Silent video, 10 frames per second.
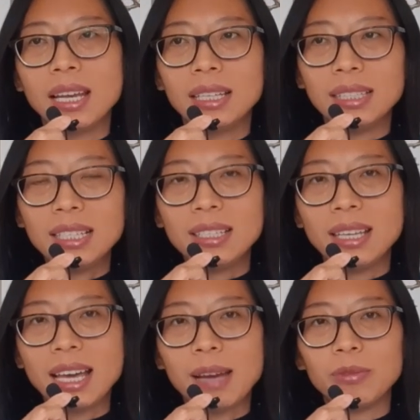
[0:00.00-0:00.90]
This
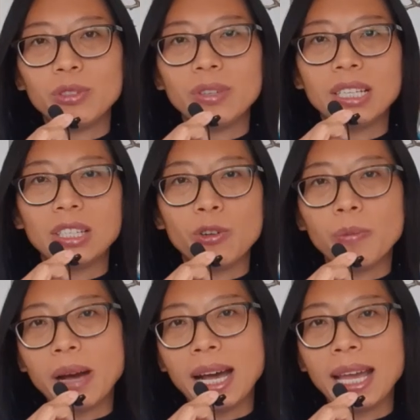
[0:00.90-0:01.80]
year I'm doing low
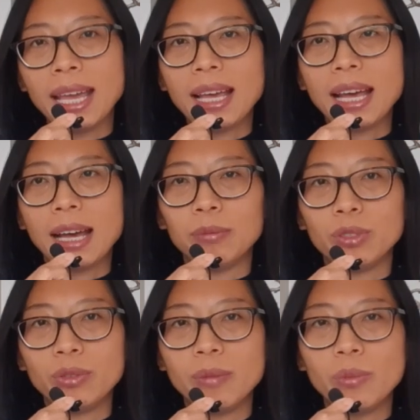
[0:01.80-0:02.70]
buy. I'm
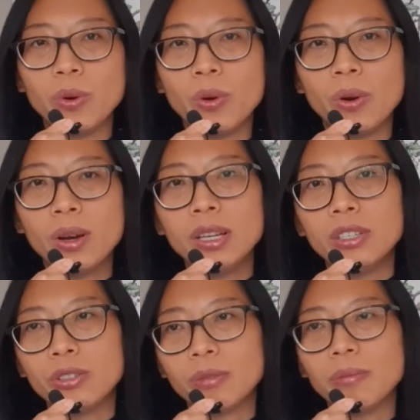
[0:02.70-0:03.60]
doing more
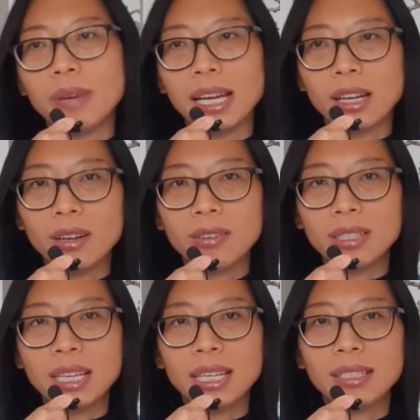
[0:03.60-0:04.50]
shop my
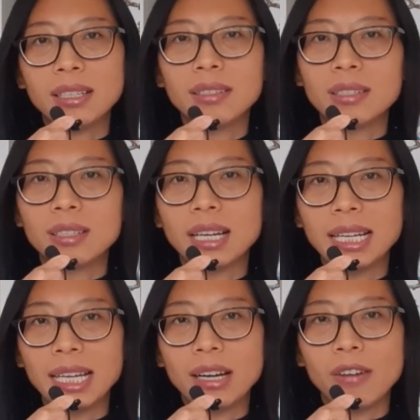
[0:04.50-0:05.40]
closet,
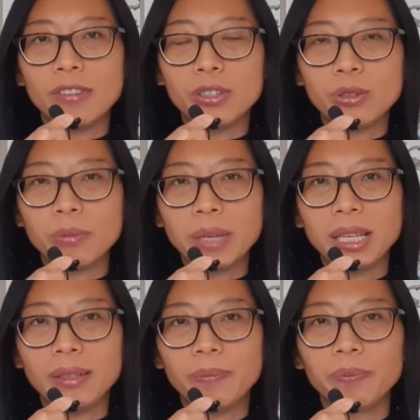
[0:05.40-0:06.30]
styling of
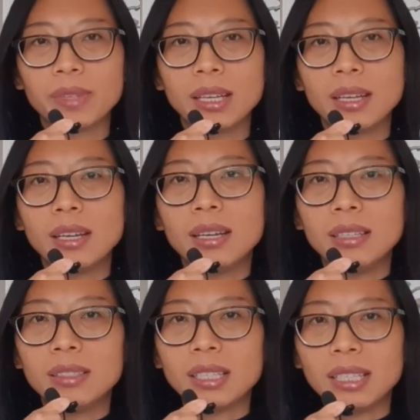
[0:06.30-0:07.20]
shopping.
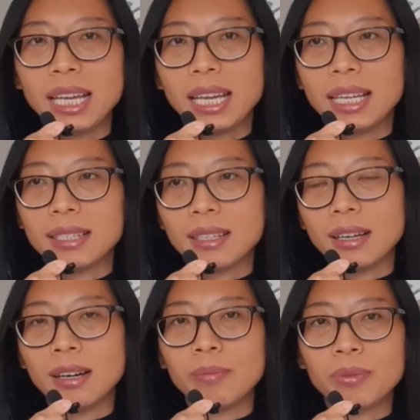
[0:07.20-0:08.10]
Today is
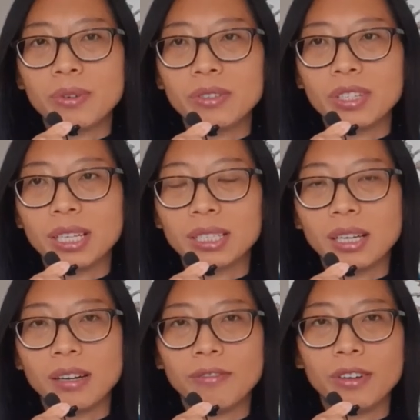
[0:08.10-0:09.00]
a
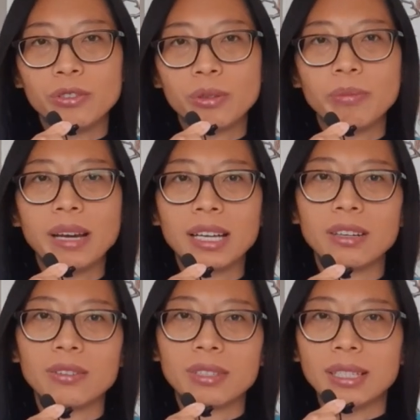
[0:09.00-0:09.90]
project of shop my
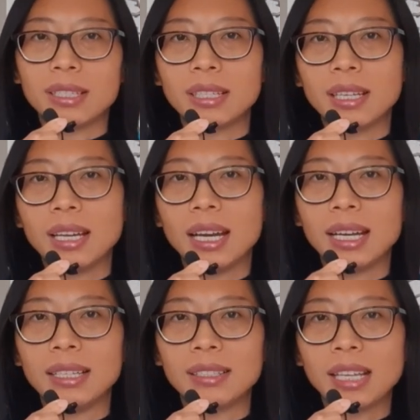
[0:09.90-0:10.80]
closet,
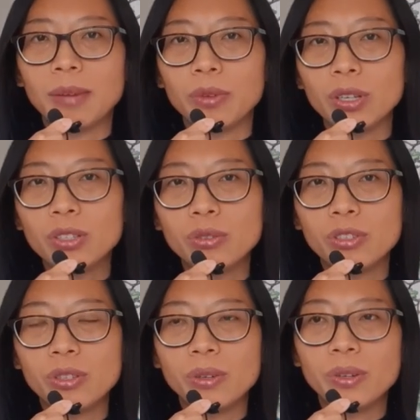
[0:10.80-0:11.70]
and I'm going to
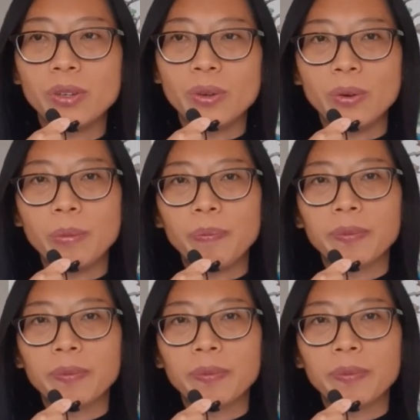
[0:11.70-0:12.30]
show you